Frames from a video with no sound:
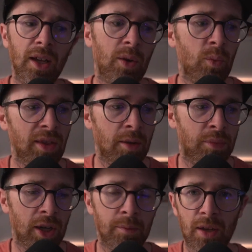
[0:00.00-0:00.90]
And when they
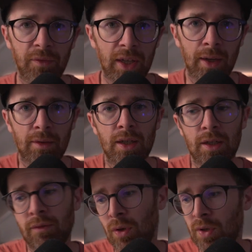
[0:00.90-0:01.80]
put up something like this,
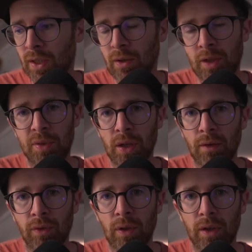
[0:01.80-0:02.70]
of course, it looks
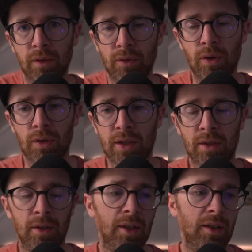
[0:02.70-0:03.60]
beautiful. And of course,
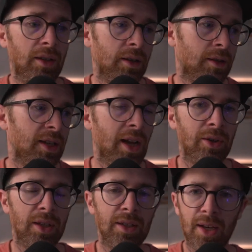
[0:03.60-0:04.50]
you know, the yellow
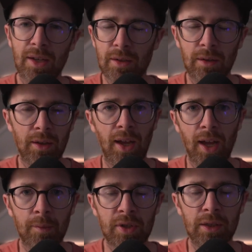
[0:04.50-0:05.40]
containers look
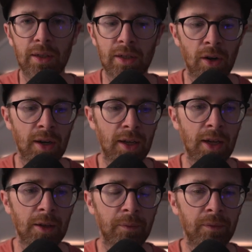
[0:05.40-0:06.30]
absolutely striking.